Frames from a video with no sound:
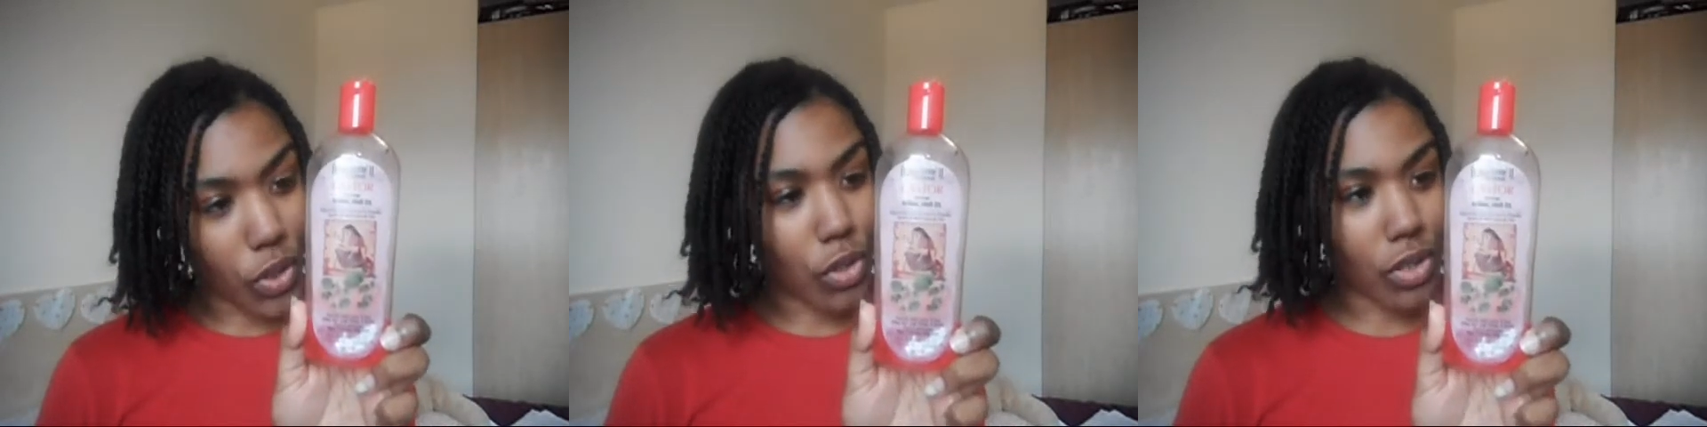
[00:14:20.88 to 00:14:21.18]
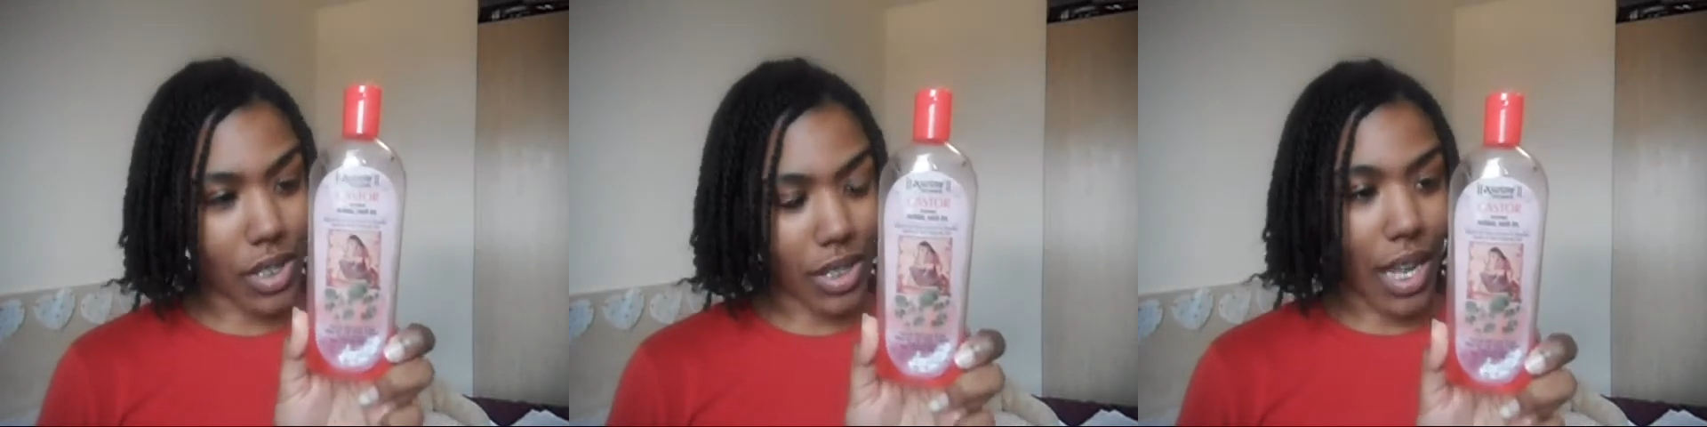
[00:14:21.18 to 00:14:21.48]
with your
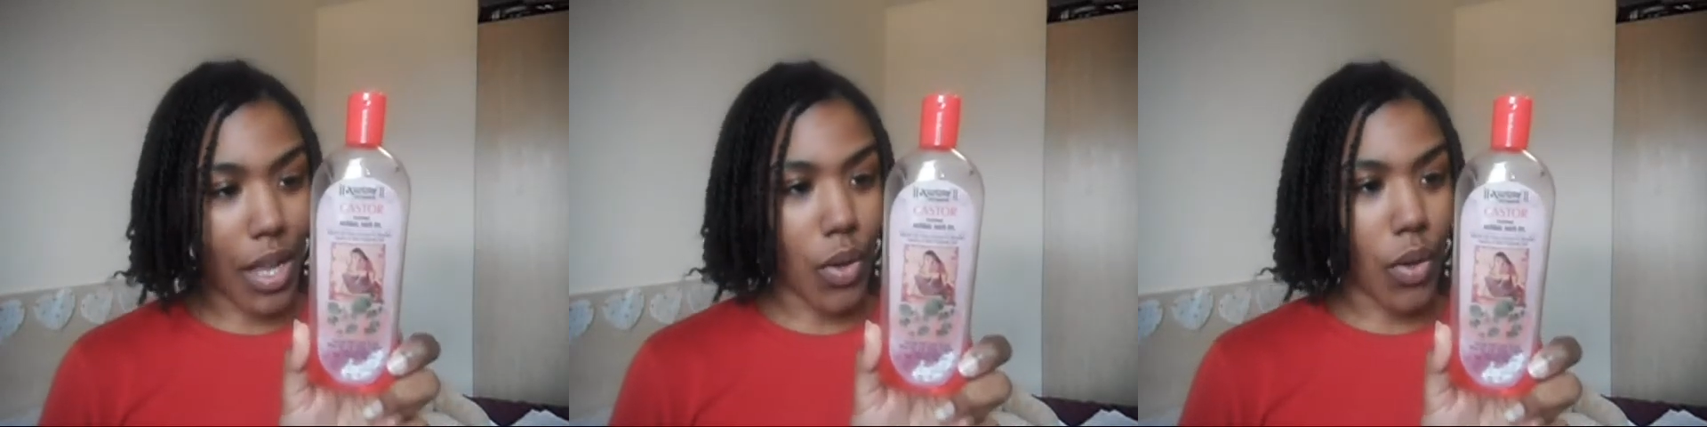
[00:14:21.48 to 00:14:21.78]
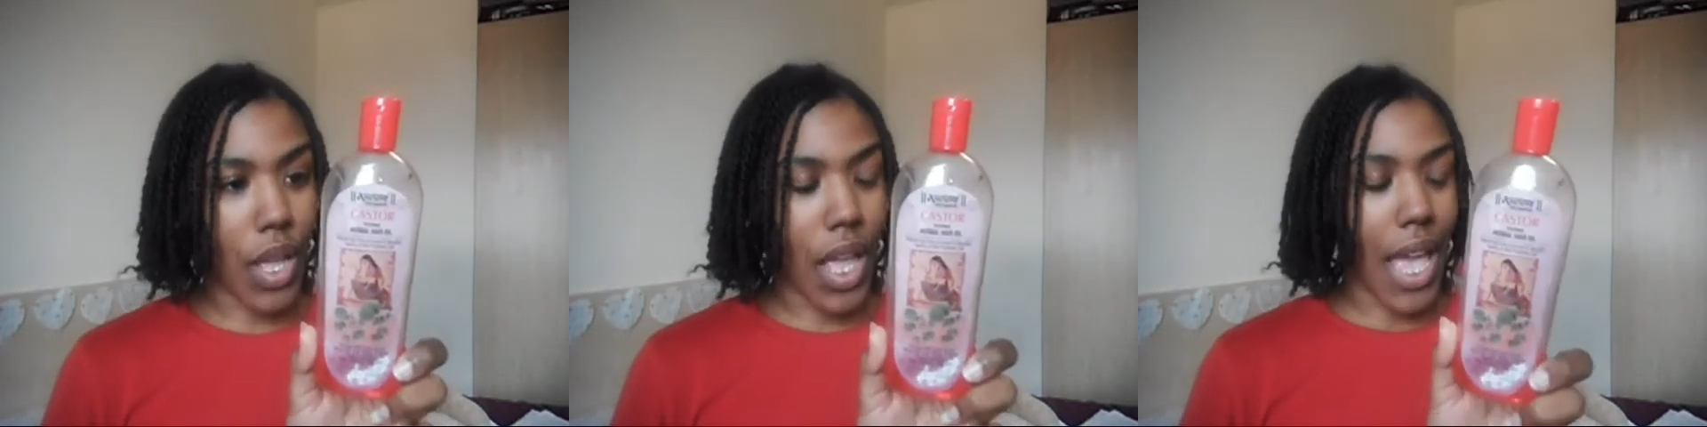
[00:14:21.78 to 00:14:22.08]

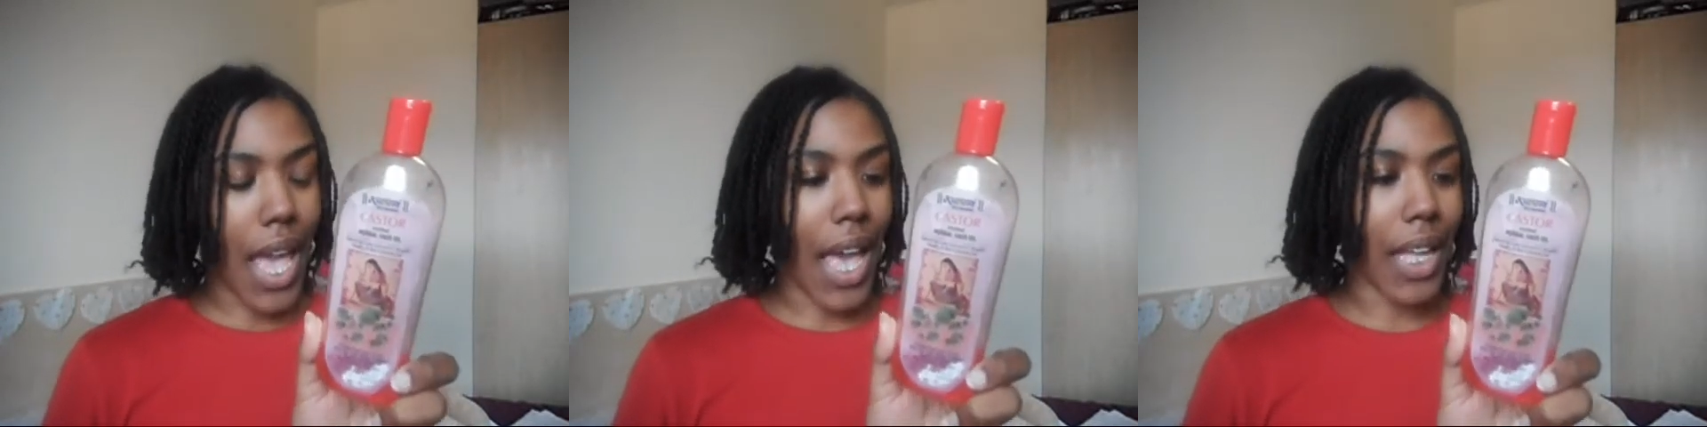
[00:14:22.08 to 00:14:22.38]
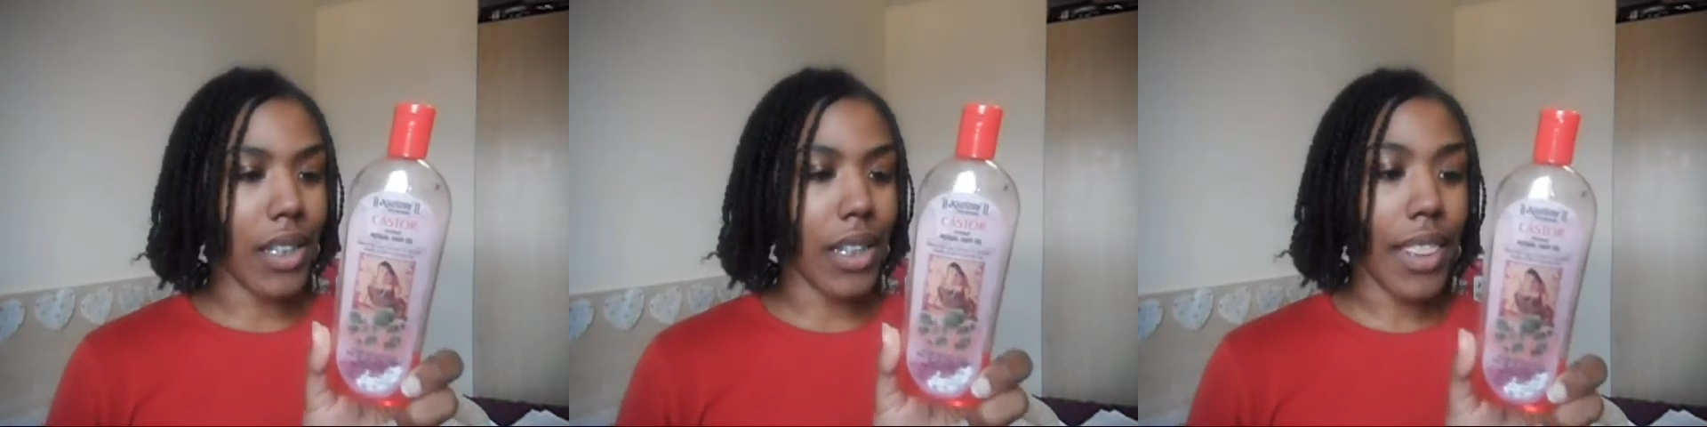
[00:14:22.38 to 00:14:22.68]
style
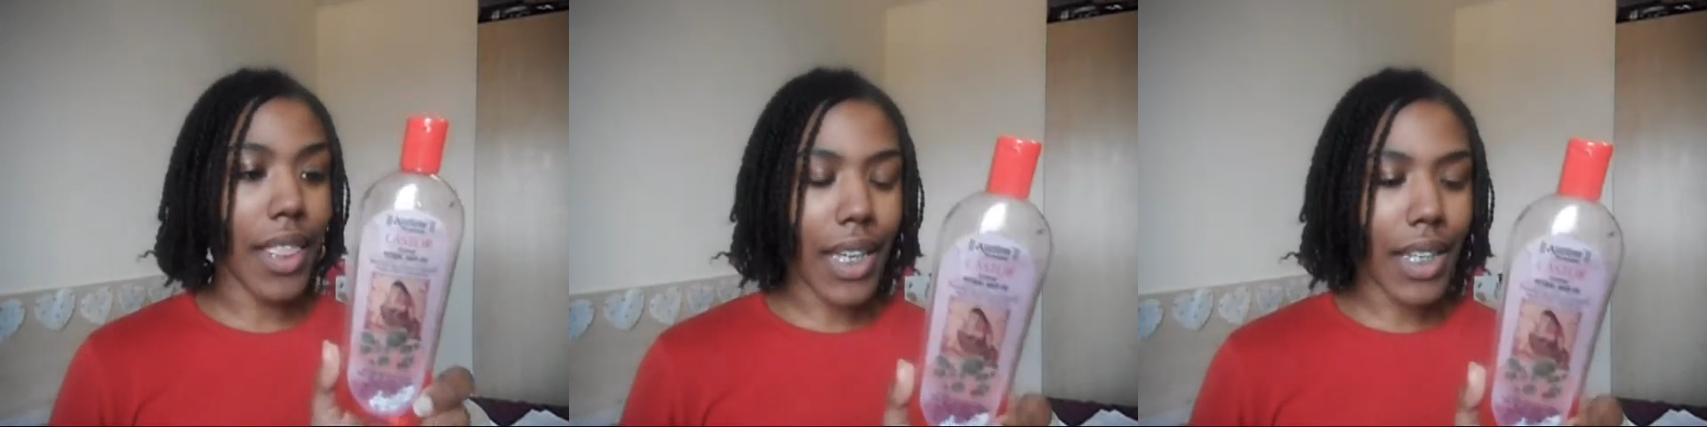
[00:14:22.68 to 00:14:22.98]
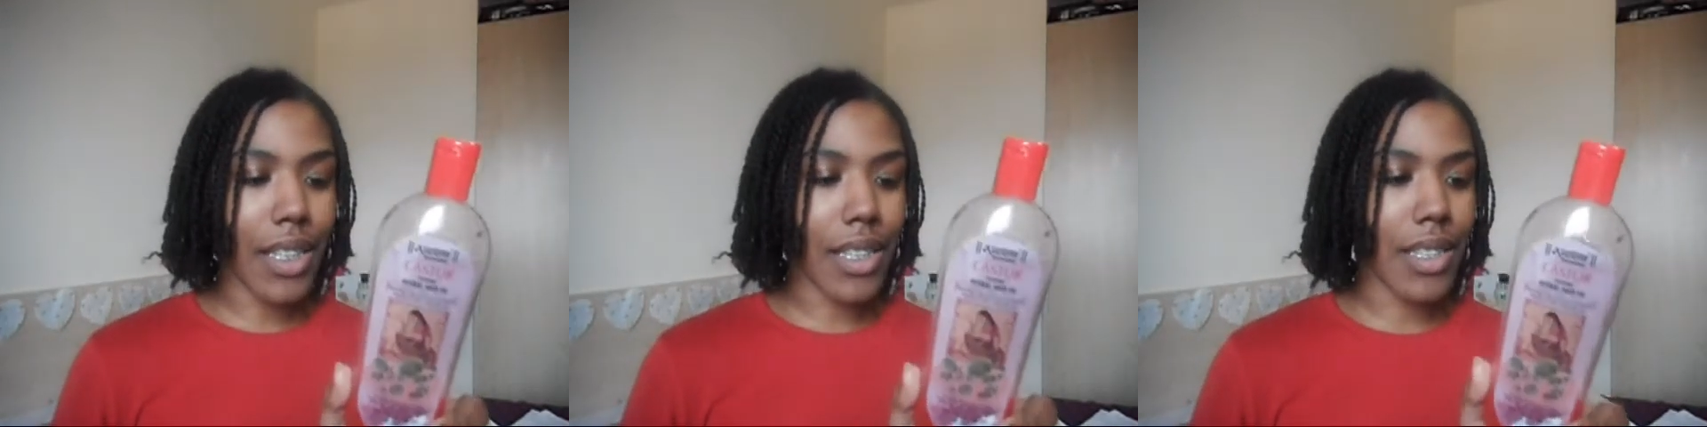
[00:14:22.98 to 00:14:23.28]
and
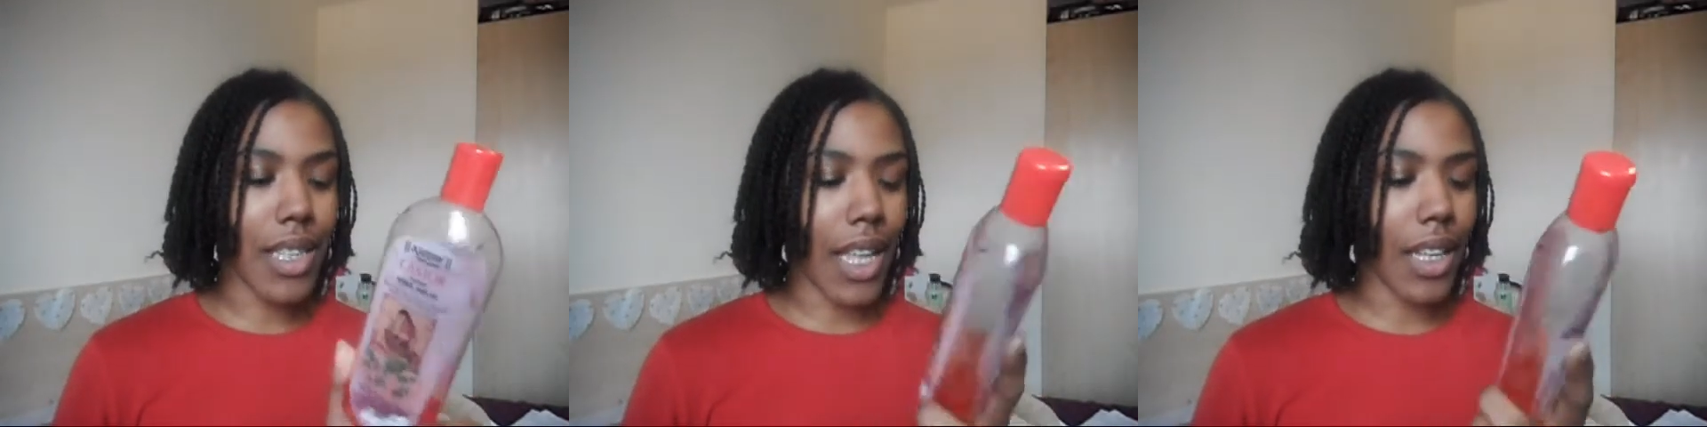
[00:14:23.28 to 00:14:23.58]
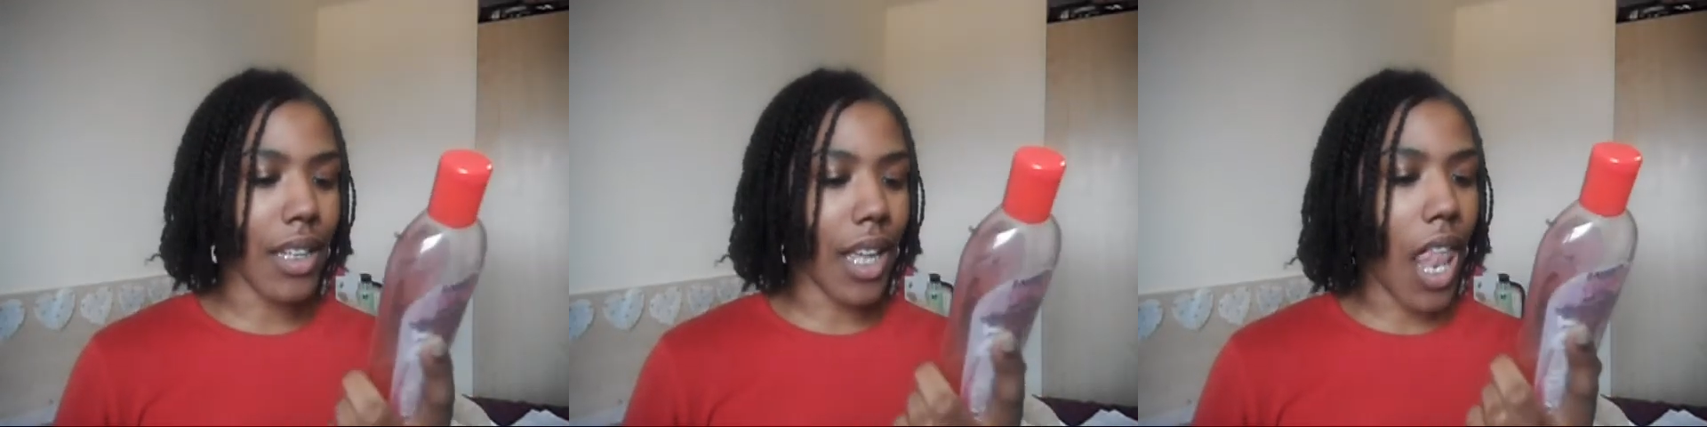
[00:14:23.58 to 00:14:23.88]
thickness and